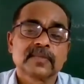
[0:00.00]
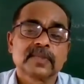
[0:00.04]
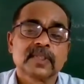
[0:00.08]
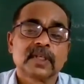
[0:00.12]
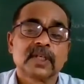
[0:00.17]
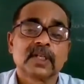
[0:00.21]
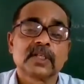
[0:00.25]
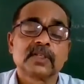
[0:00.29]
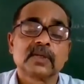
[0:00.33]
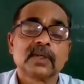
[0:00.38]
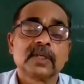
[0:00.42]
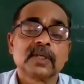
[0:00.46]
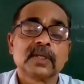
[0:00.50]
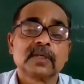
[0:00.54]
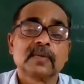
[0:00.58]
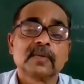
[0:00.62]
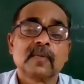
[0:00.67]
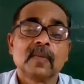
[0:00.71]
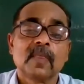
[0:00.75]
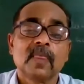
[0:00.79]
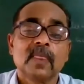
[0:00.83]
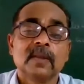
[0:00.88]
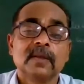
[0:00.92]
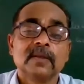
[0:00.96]
Understood it?
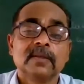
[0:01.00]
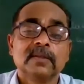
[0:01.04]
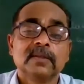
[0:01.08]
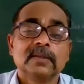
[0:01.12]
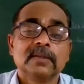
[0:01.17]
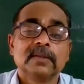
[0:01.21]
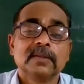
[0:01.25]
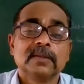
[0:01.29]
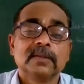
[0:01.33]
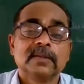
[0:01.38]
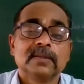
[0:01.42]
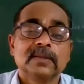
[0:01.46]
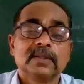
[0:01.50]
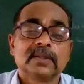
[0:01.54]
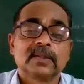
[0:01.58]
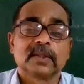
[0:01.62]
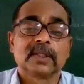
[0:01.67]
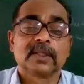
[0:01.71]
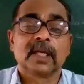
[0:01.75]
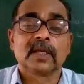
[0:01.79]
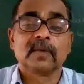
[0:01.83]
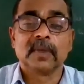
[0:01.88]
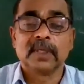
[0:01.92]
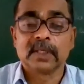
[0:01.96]
So
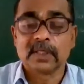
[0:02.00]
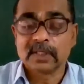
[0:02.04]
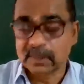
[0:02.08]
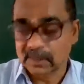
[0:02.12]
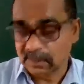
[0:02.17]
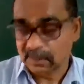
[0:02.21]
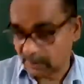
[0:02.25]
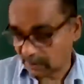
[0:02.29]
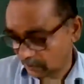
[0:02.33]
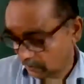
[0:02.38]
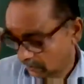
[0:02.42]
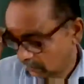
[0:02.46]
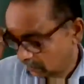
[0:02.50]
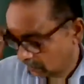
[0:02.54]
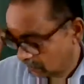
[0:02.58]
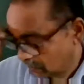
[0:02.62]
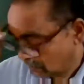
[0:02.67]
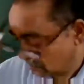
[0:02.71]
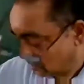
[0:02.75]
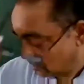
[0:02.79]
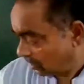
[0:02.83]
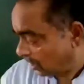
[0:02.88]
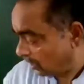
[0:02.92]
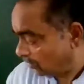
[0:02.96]
that means,
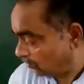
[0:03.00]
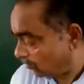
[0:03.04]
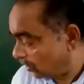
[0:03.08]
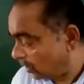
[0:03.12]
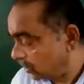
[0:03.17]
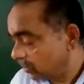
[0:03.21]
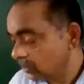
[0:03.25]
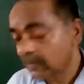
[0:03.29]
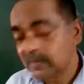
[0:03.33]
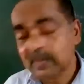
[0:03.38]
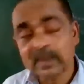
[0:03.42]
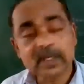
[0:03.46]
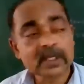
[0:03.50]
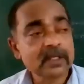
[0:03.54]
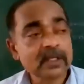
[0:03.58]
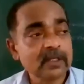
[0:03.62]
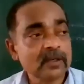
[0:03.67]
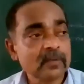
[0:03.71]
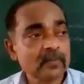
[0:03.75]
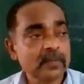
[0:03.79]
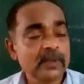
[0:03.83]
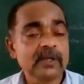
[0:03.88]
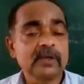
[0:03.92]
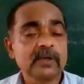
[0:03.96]
and what is the meaning
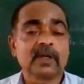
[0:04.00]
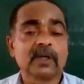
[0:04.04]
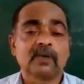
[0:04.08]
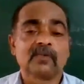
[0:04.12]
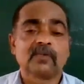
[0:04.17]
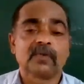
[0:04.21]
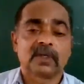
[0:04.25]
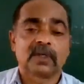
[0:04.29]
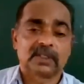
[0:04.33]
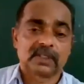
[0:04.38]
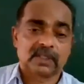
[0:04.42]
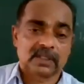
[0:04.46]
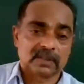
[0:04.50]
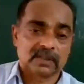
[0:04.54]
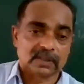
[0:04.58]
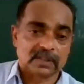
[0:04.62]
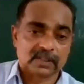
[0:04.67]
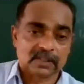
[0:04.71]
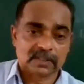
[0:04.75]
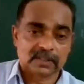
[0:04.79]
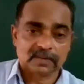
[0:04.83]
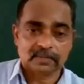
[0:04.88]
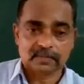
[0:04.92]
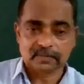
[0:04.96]
of periodic
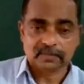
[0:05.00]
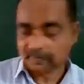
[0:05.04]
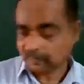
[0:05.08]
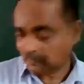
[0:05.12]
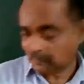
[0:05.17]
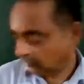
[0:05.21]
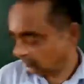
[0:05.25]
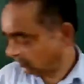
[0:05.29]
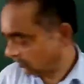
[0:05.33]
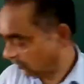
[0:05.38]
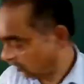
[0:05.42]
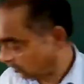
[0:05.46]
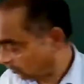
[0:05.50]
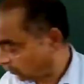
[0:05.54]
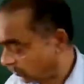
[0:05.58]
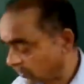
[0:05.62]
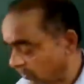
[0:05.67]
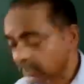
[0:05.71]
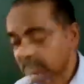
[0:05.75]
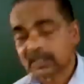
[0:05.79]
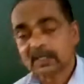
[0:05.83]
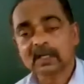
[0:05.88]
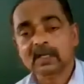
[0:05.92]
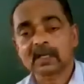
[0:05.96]
functions?
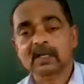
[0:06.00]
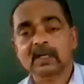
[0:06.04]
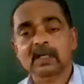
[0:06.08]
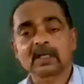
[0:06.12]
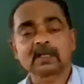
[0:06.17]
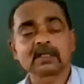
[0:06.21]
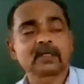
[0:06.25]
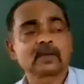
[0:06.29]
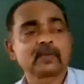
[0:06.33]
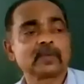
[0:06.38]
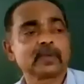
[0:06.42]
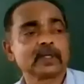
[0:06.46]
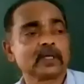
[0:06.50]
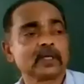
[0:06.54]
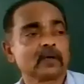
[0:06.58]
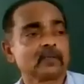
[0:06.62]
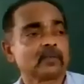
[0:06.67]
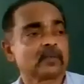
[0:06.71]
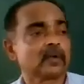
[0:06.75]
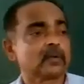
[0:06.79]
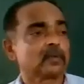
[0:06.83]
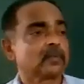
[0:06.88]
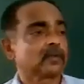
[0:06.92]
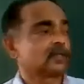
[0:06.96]
Physical and chemical
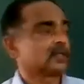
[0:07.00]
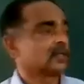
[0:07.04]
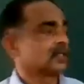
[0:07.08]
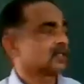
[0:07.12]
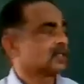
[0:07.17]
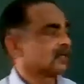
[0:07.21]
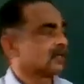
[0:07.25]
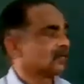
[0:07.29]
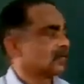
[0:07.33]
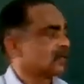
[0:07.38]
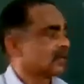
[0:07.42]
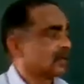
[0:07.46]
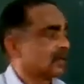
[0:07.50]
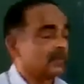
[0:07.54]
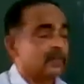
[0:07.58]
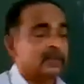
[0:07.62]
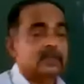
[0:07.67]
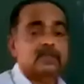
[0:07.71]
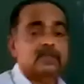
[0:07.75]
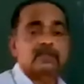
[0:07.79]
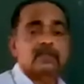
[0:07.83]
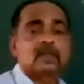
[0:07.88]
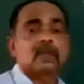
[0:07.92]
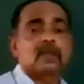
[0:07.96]
properties of
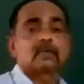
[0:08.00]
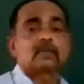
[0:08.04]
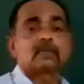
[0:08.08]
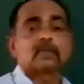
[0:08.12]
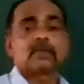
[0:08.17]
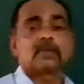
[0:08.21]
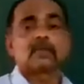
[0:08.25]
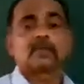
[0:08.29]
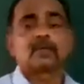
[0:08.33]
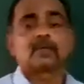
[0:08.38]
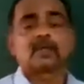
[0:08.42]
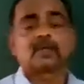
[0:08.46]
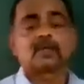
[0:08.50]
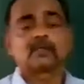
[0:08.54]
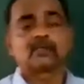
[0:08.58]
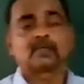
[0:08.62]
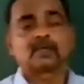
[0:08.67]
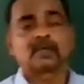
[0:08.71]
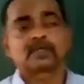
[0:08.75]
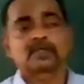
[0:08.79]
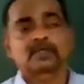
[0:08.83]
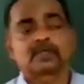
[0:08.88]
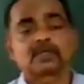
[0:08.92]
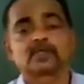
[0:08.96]
elements are periodic
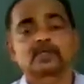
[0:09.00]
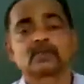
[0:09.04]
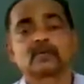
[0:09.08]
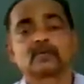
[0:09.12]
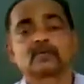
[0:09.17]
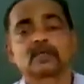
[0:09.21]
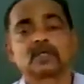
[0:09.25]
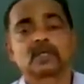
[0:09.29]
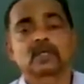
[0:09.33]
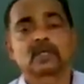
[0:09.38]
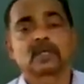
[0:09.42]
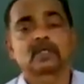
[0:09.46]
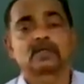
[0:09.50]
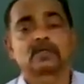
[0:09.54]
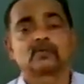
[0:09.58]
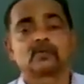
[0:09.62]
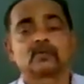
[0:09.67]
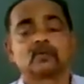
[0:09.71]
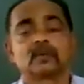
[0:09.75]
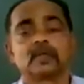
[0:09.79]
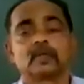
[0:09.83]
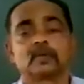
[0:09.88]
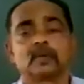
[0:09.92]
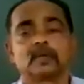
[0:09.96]
functions of their
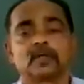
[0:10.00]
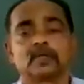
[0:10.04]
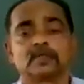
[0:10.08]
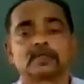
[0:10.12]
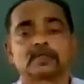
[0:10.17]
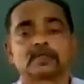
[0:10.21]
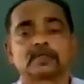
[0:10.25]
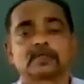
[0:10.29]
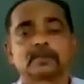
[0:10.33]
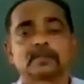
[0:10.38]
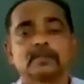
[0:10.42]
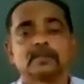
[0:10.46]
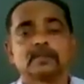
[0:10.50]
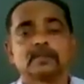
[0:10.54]
atomic mass.